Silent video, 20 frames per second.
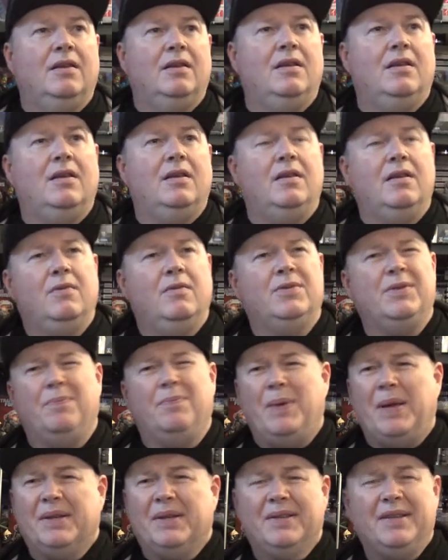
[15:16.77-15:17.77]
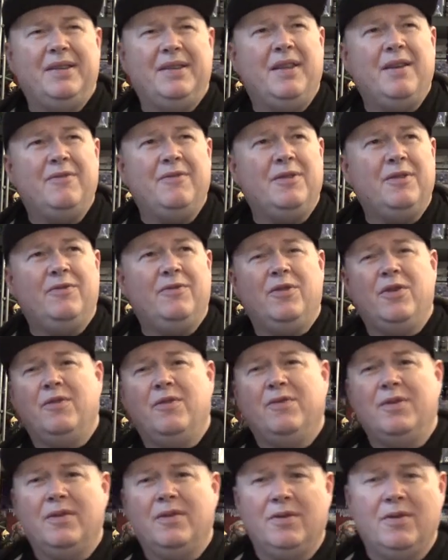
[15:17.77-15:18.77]
was it Pix and Love and a few
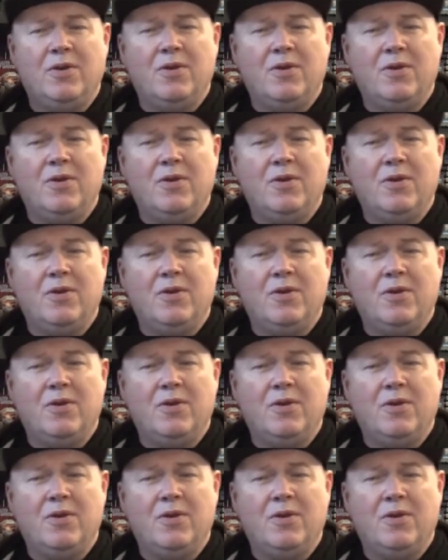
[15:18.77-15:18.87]
other